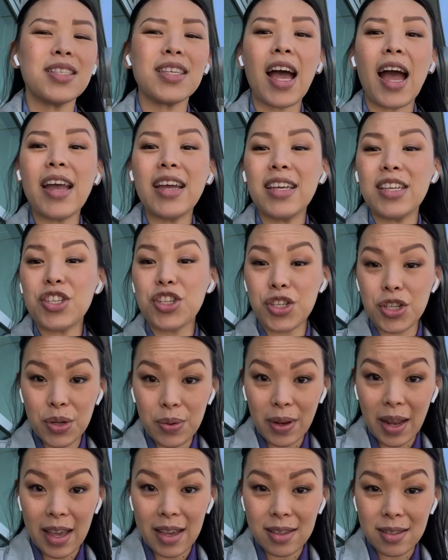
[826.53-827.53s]
tie his
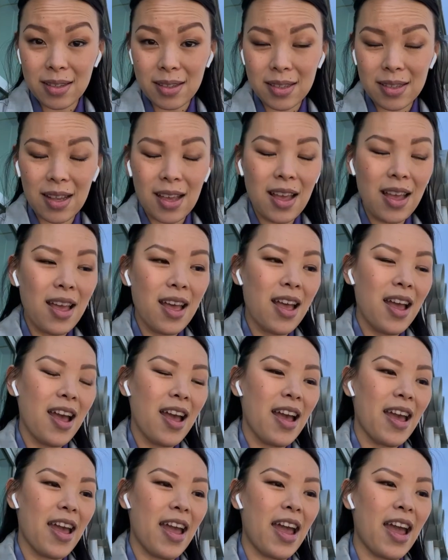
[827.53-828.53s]
shoelace,
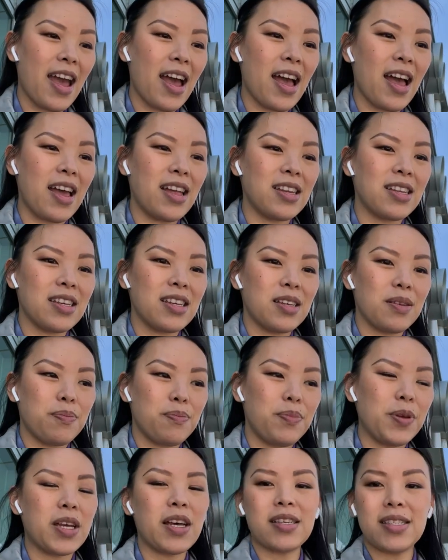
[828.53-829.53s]
and
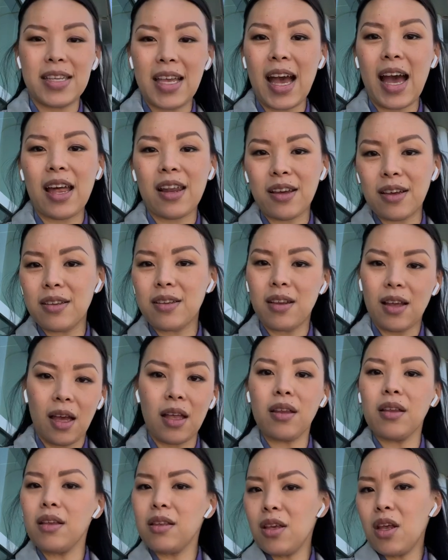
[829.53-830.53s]
because he had
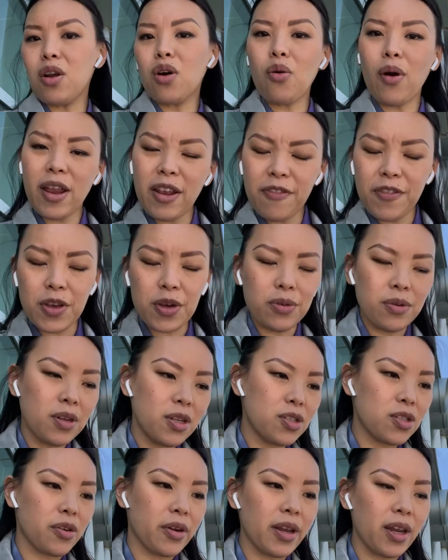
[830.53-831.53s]
quite a few
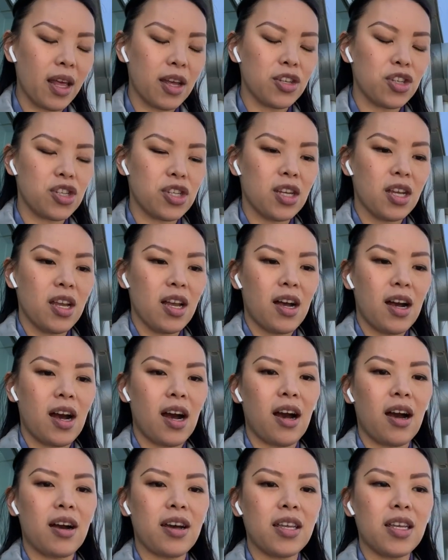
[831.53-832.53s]
during lunch,
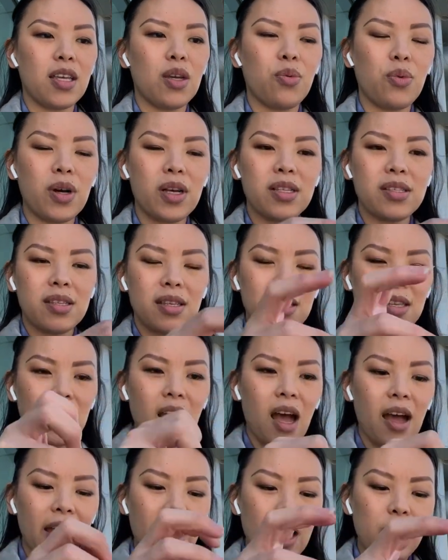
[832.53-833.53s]
he was
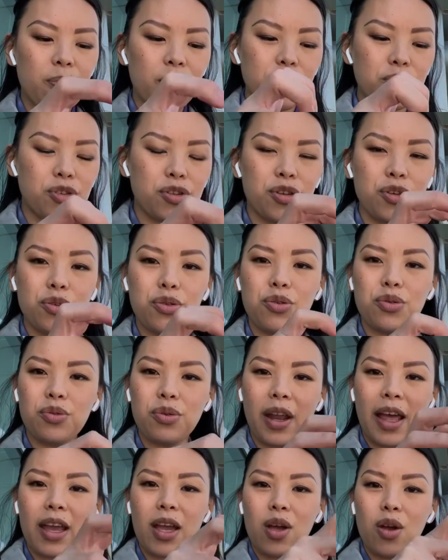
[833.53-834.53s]
not able to
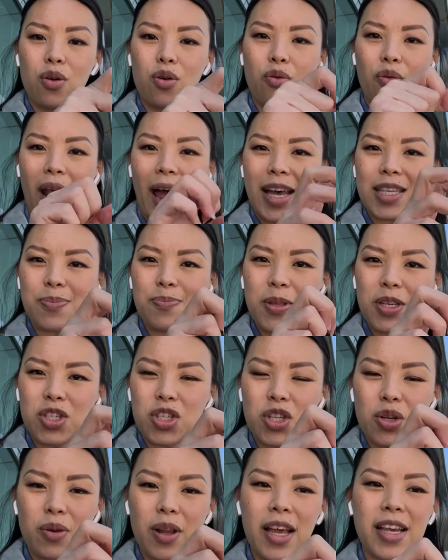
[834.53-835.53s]
like grasp the
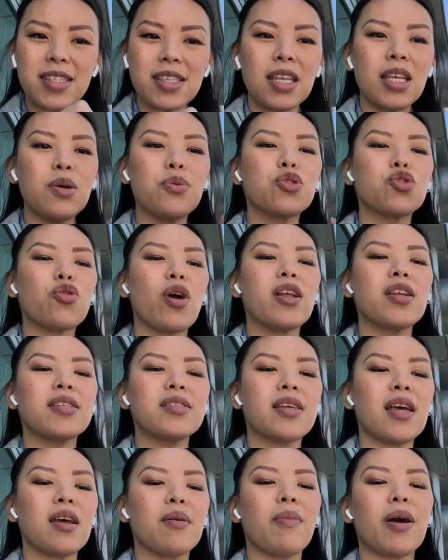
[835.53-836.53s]
shoelace, and he was trying to
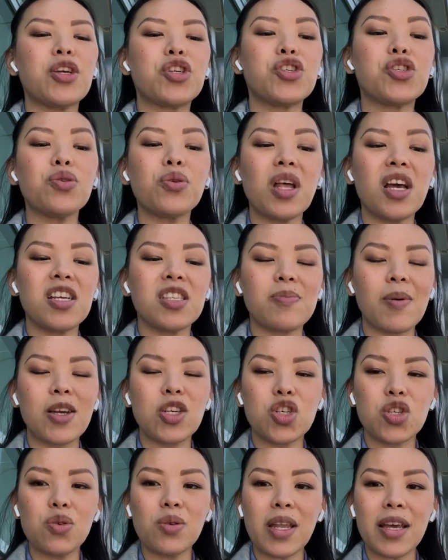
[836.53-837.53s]
say my shoelace,
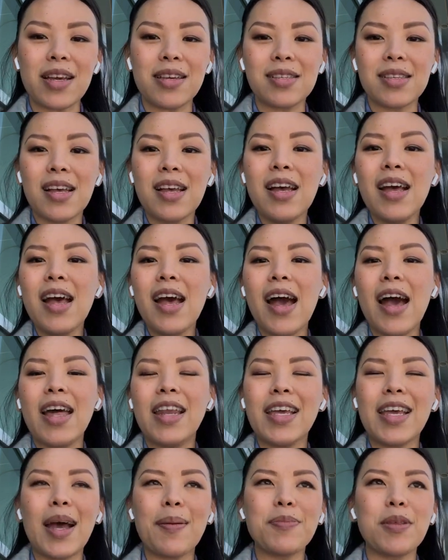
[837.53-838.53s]

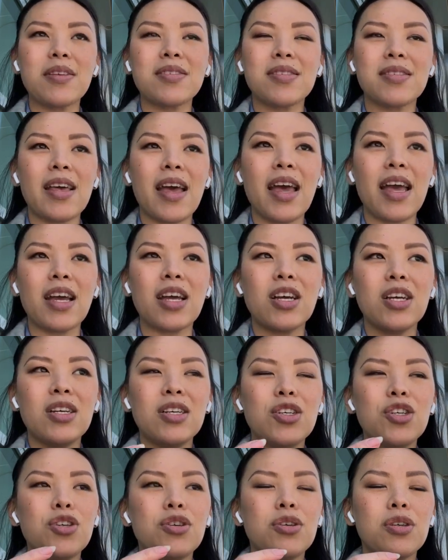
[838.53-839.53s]
and he kept on saying
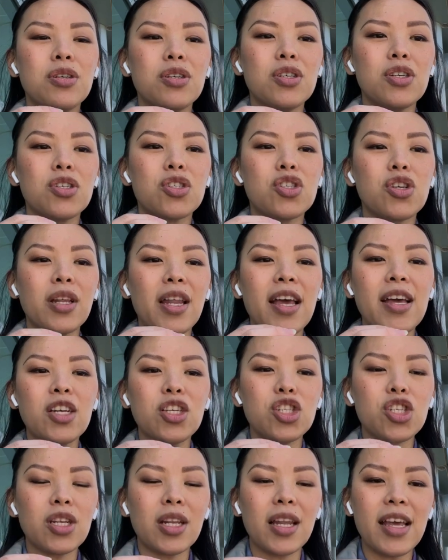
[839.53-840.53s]

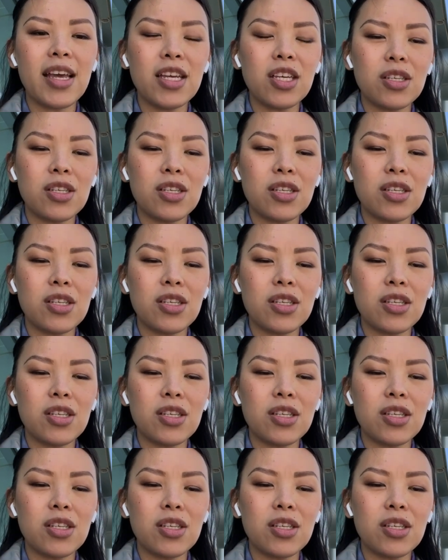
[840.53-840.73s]
shoelacious.